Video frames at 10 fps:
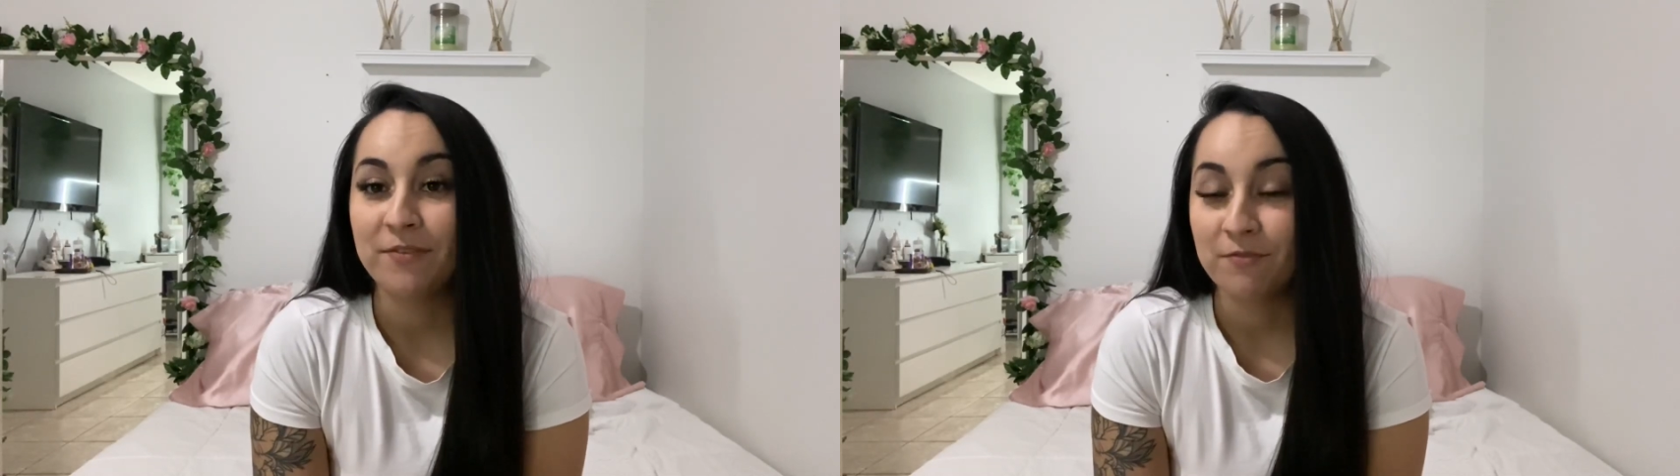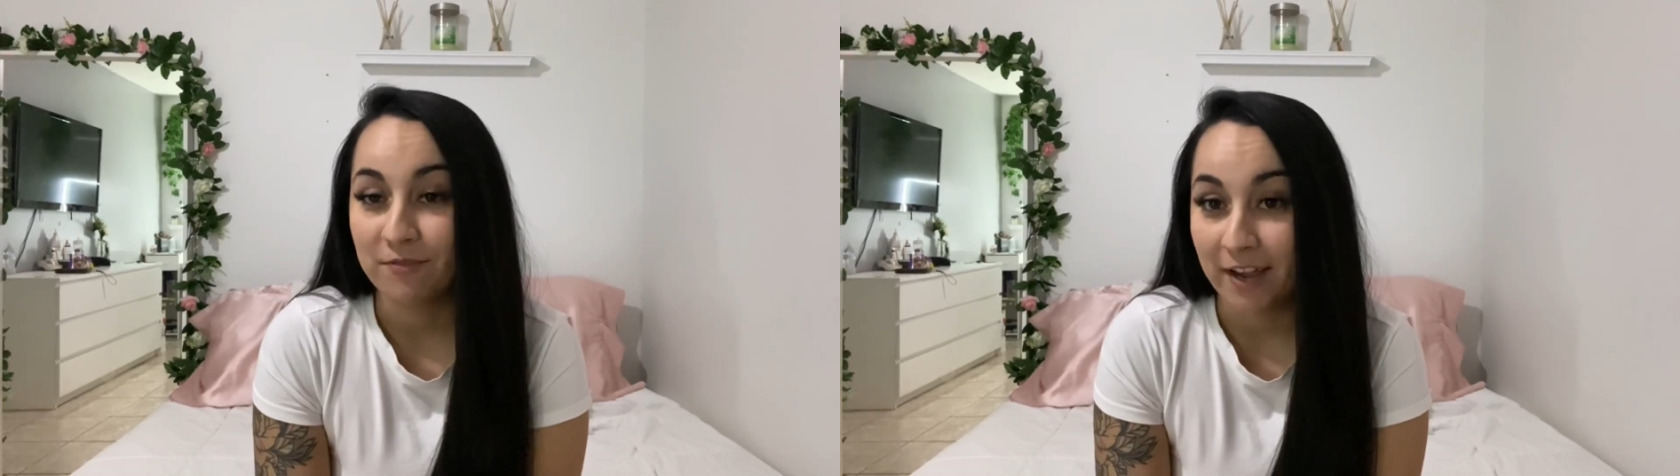
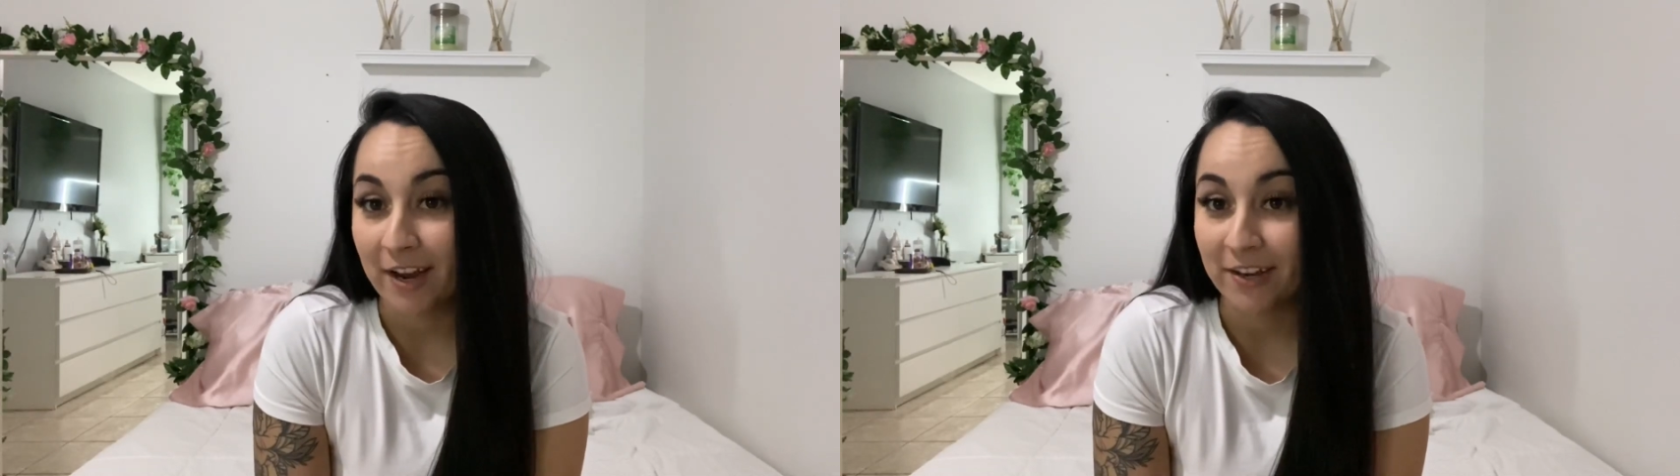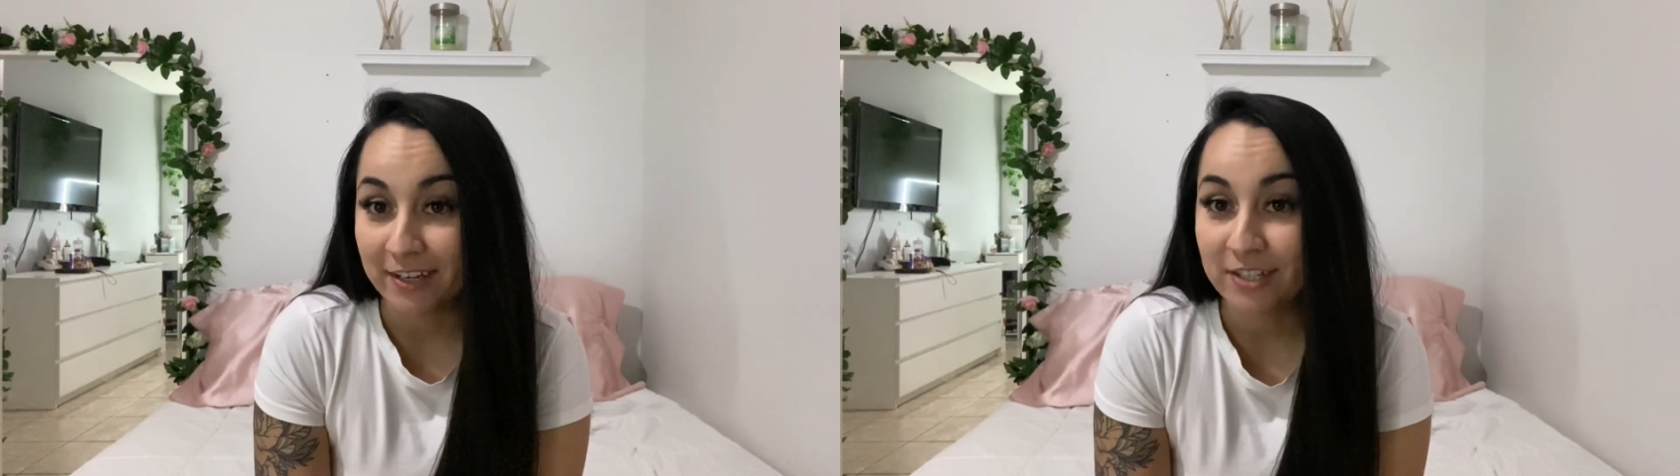
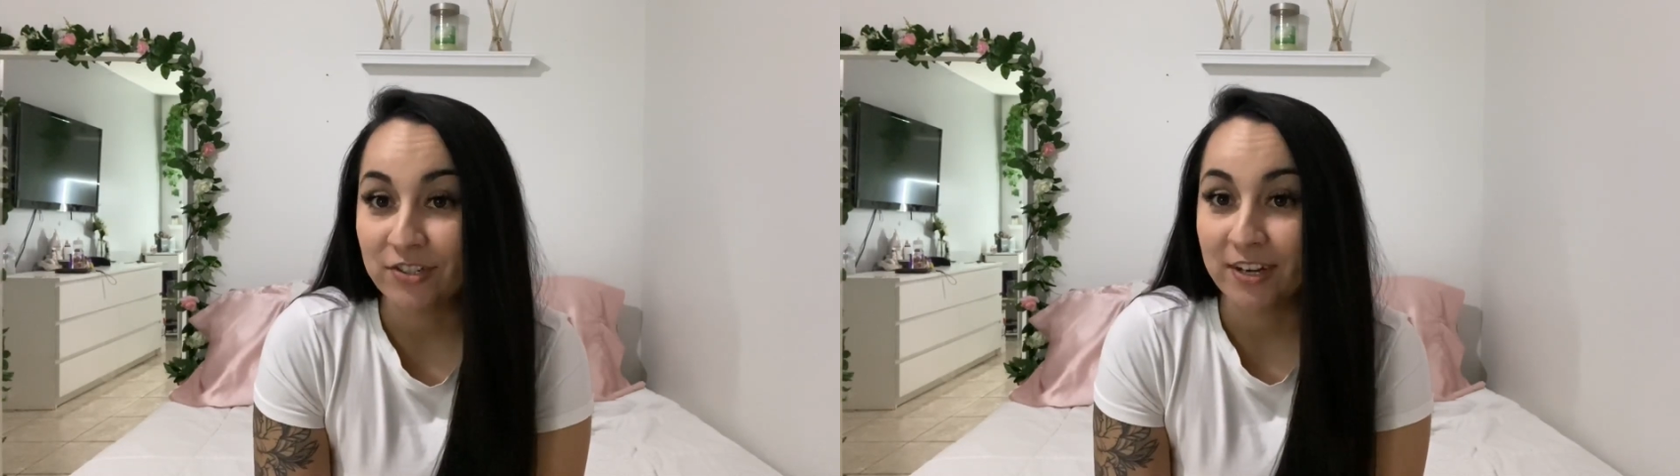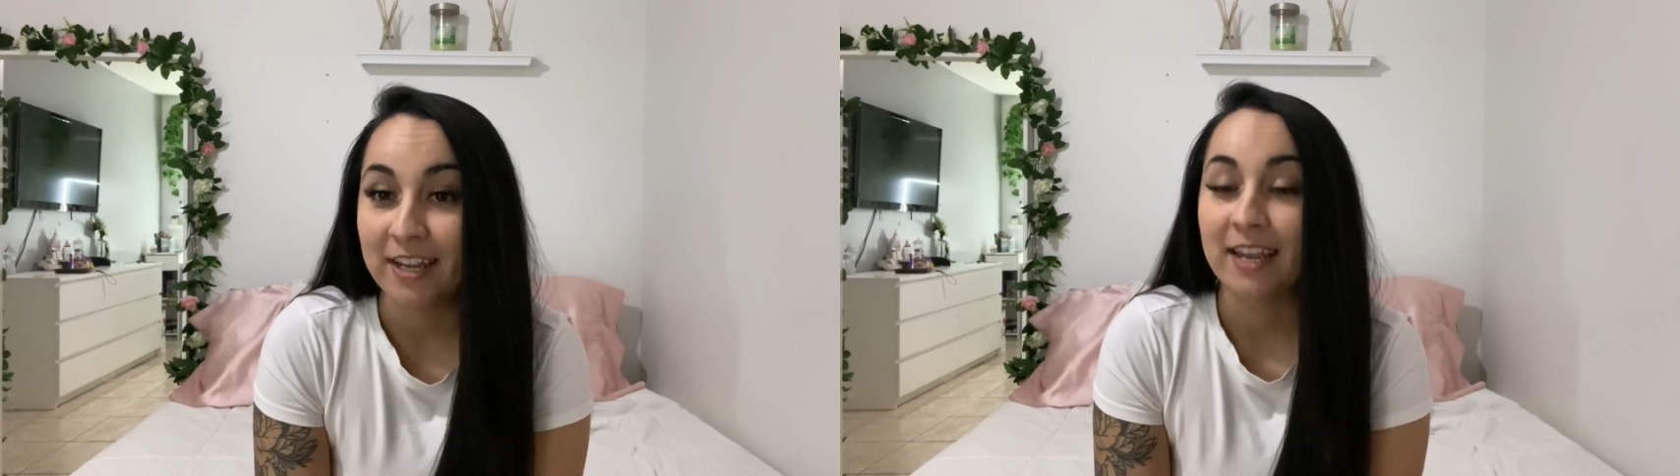very
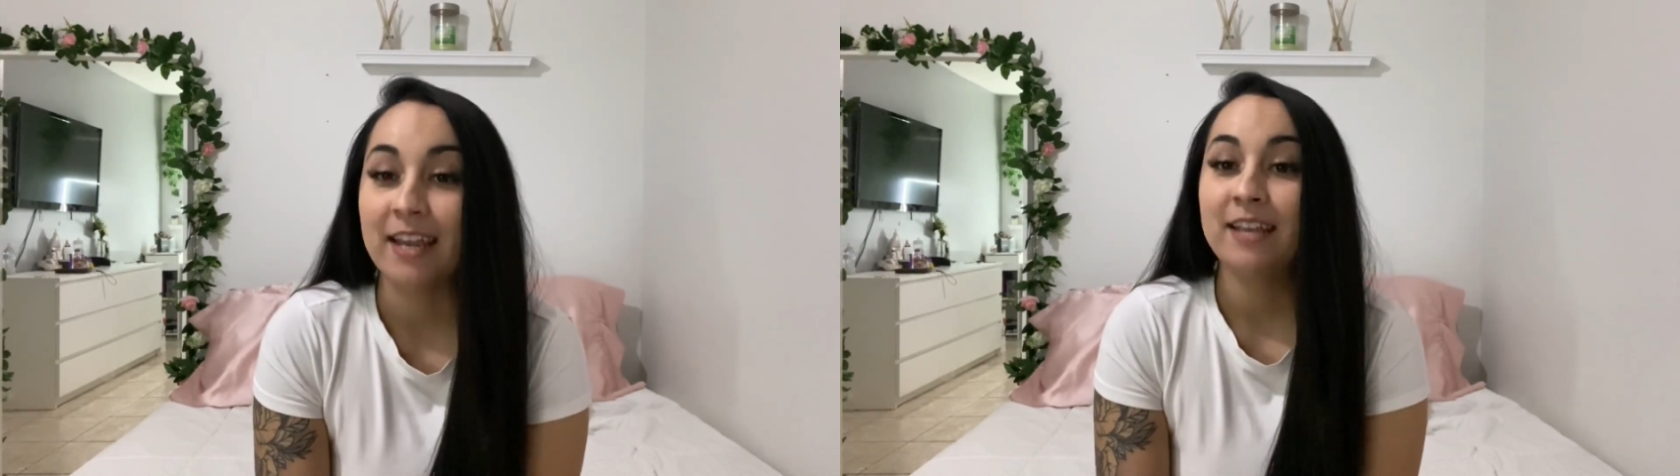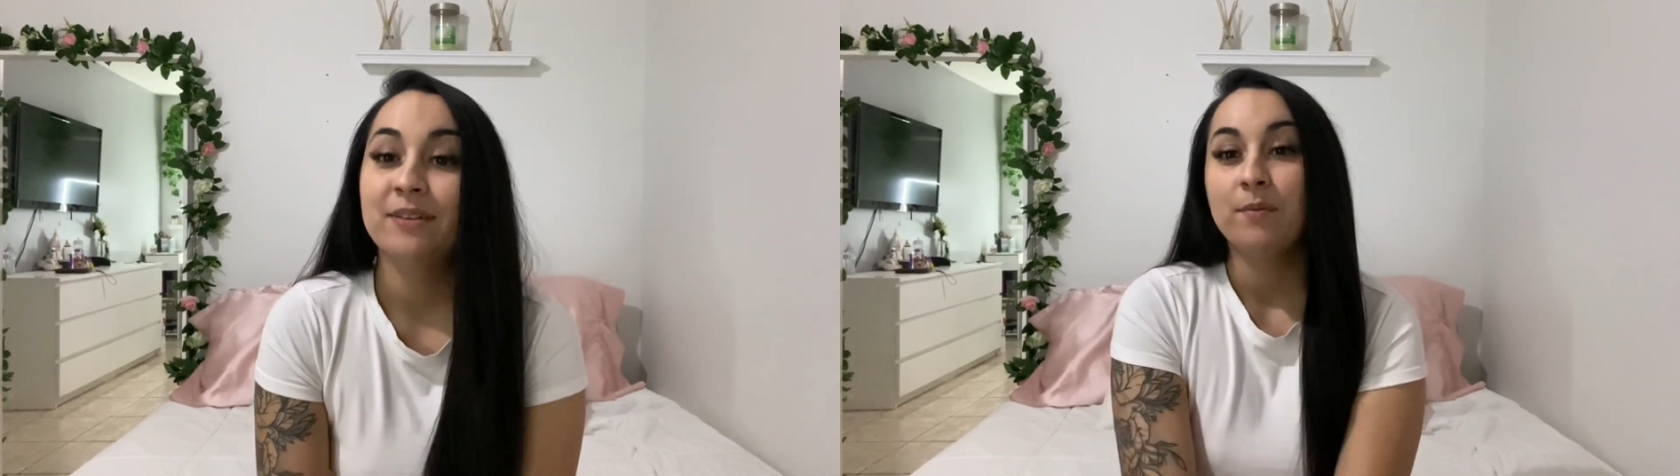
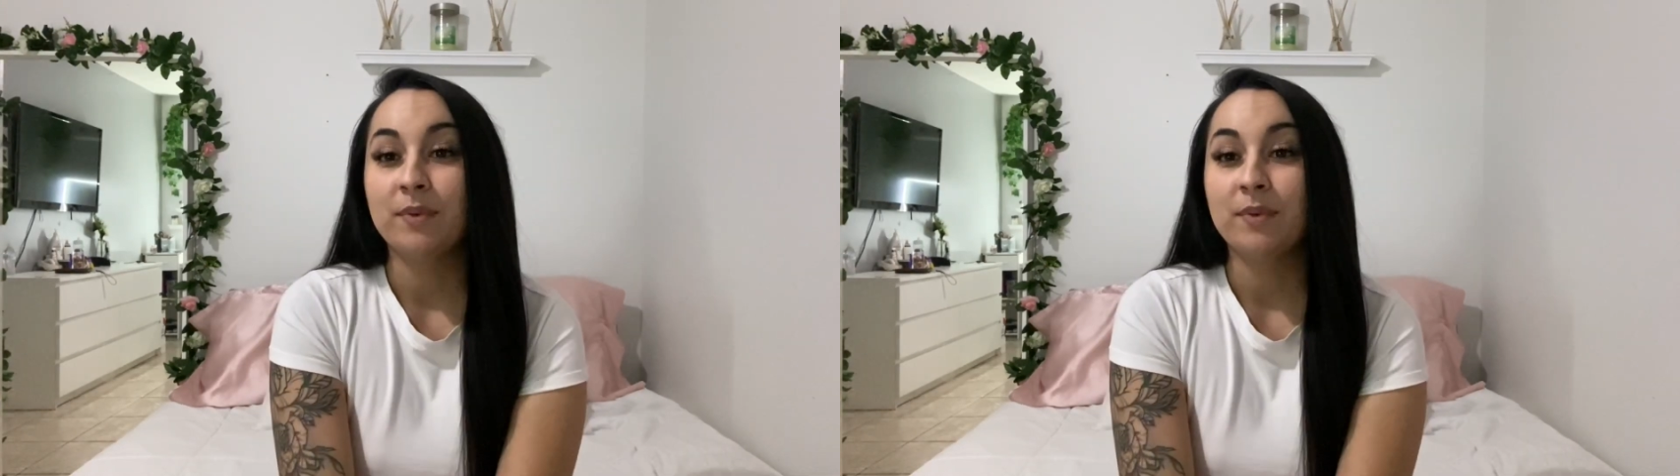tricky.